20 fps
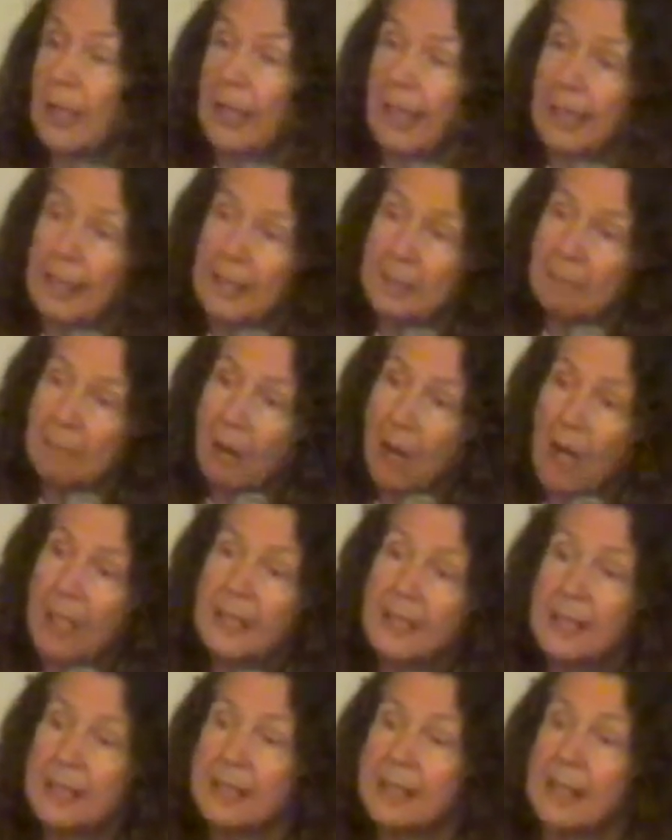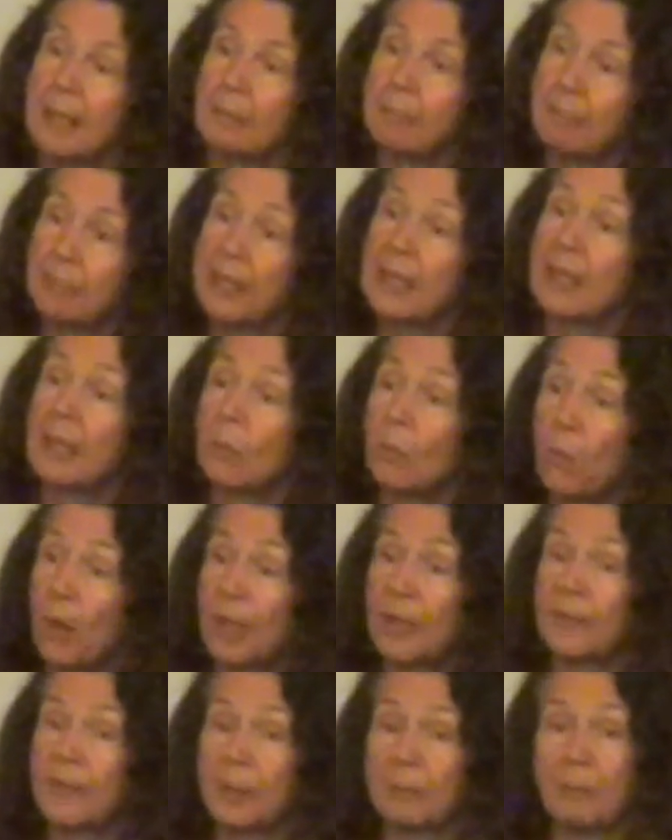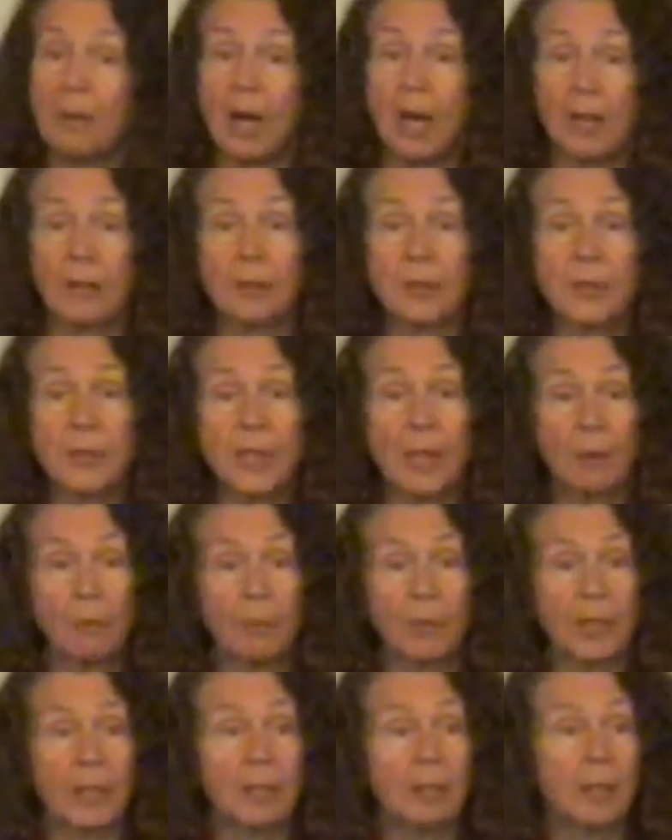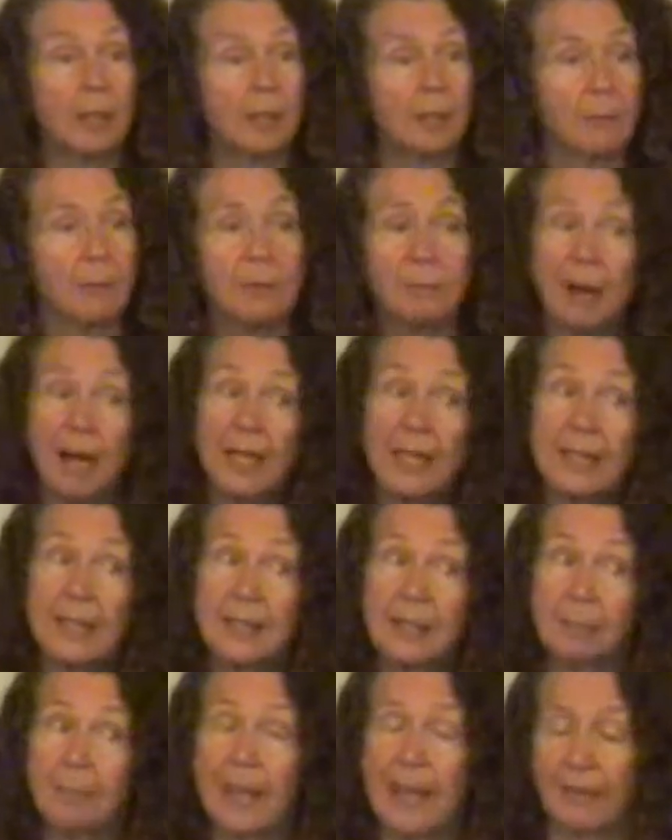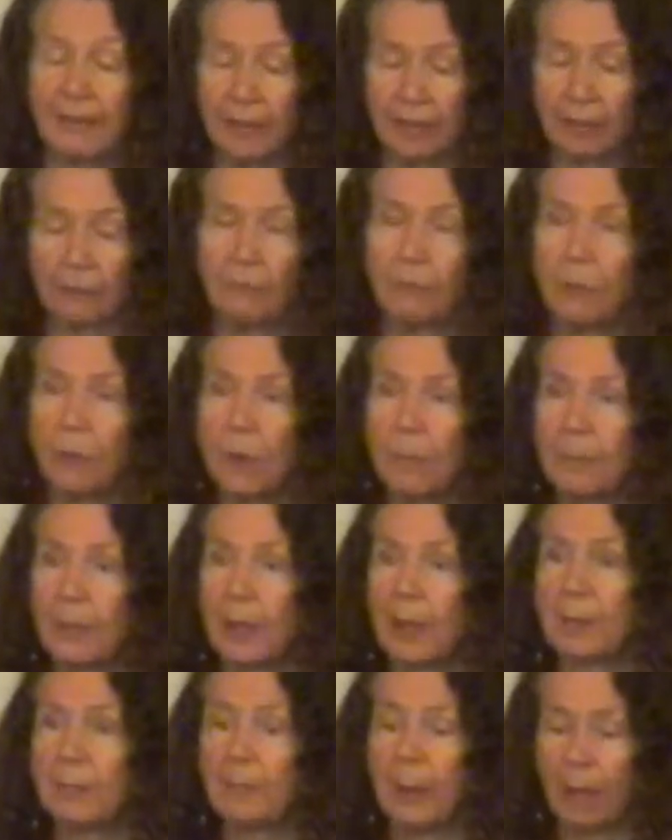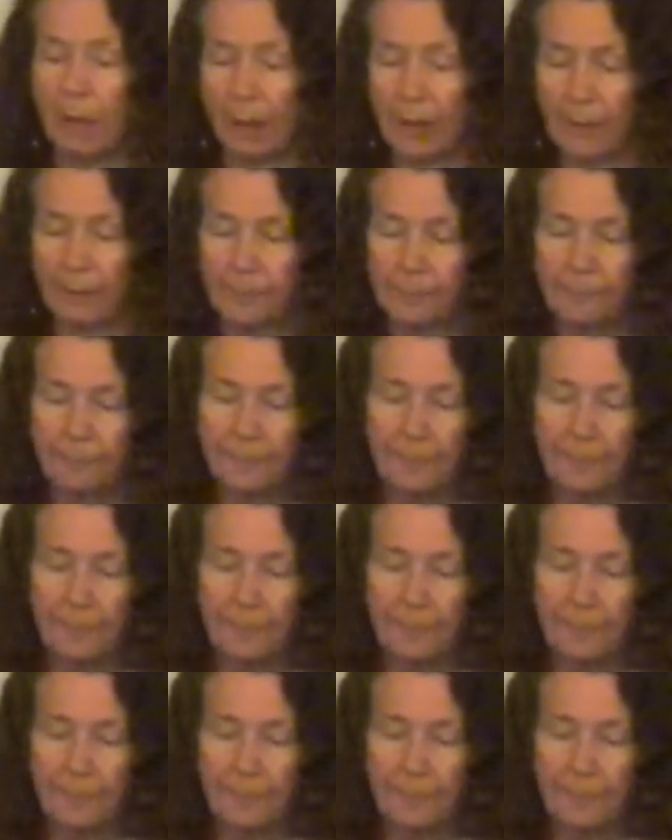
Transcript: And it might end up being one of the models that we might end up having a 4-part model.